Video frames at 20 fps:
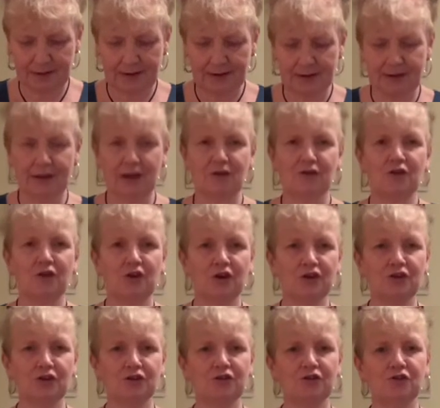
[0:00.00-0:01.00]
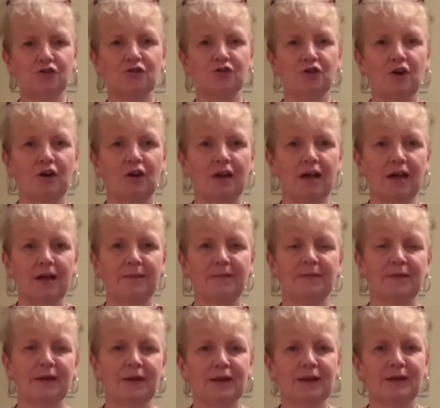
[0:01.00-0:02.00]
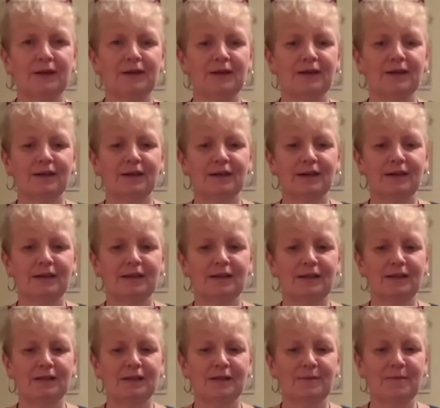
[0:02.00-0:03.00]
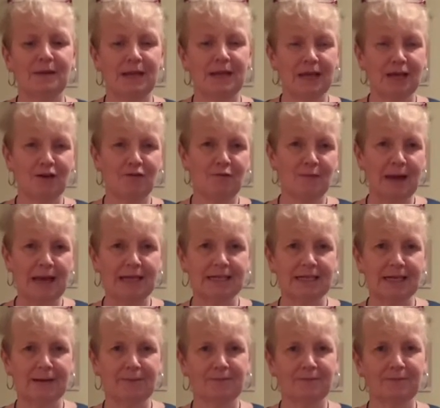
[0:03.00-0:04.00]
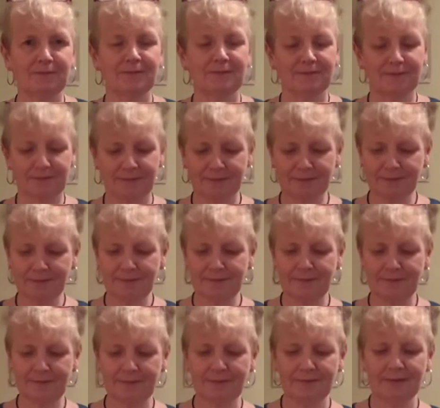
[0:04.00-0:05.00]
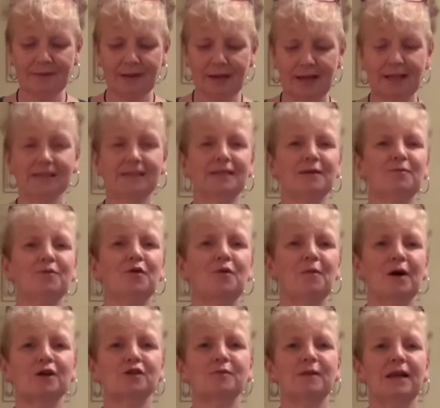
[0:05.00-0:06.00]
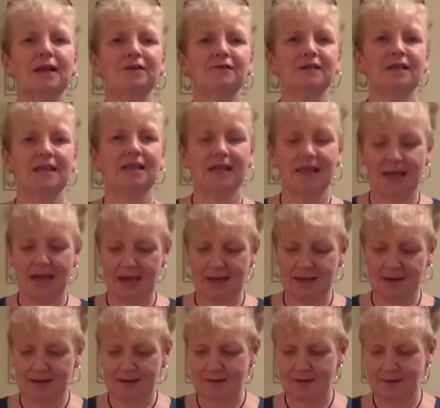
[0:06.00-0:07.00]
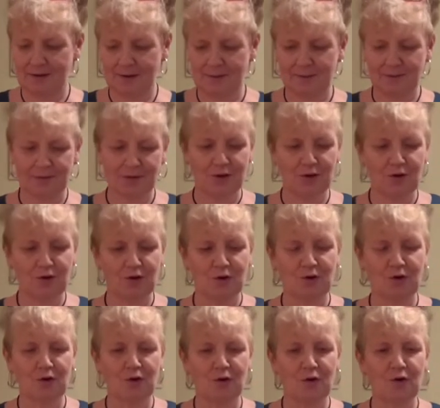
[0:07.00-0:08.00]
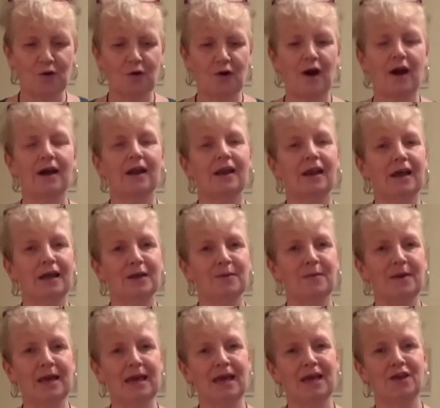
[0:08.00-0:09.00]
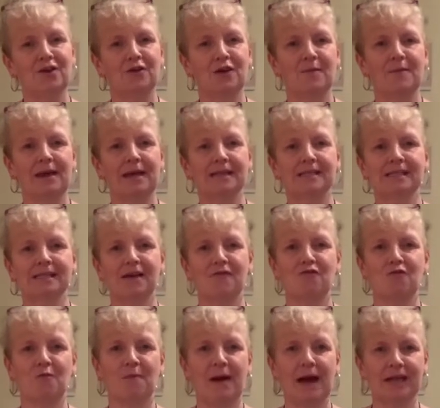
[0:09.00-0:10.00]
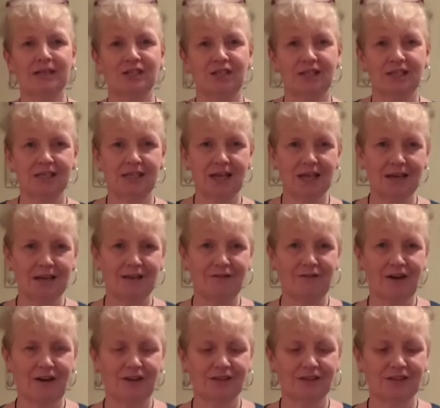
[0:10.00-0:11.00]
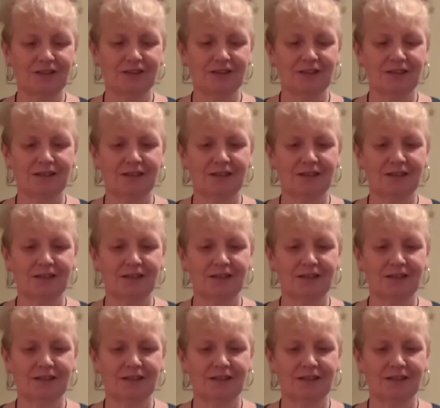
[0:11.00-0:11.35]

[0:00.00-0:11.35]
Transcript: Now you could use your chocolate the minute you've made it and dip your marshmallows in it then. Or like me, you can make several batches in advance,